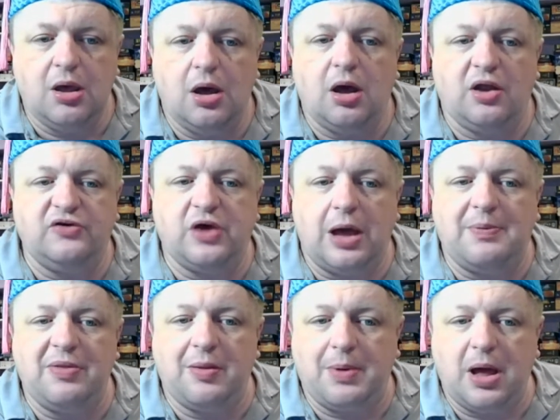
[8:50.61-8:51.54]
on top
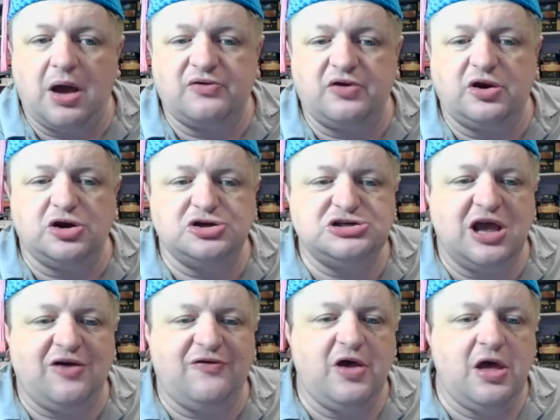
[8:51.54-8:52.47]
of the box on your
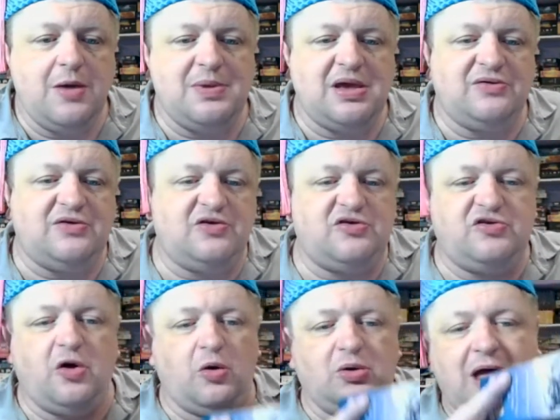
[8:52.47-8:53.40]
shelf because it's
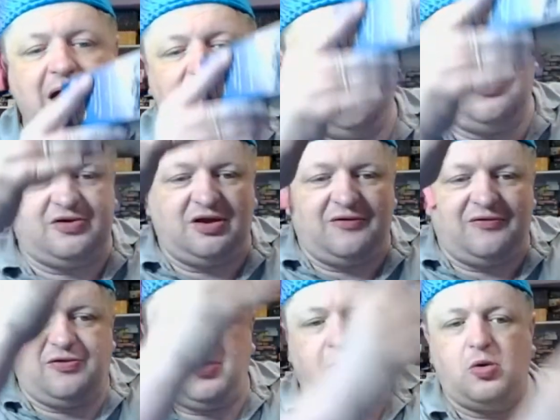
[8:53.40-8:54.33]
so light it's going to
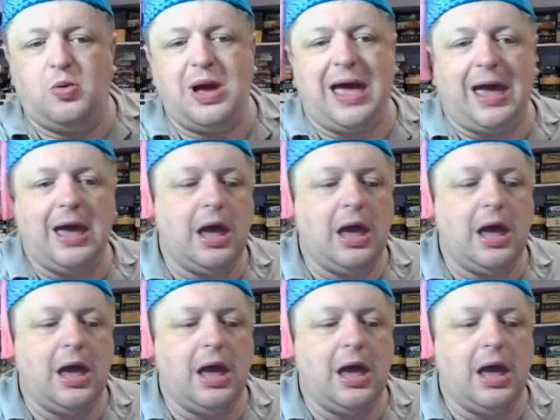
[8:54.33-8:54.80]
float away.